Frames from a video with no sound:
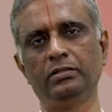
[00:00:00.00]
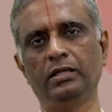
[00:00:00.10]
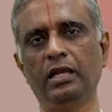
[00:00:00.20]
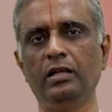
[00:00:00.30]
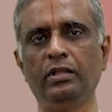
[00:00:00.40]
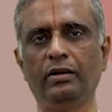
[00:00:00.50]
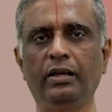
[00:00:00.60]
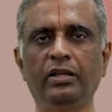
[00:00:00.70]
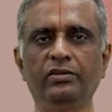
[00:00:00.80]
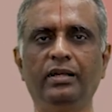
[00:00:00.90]
and
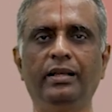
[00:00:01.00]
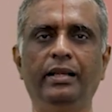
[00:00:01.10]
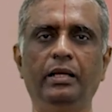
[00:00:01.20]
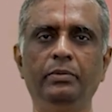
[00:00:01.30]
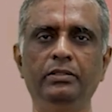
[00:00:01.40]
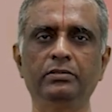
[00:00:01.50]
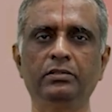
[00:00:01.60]
relational database?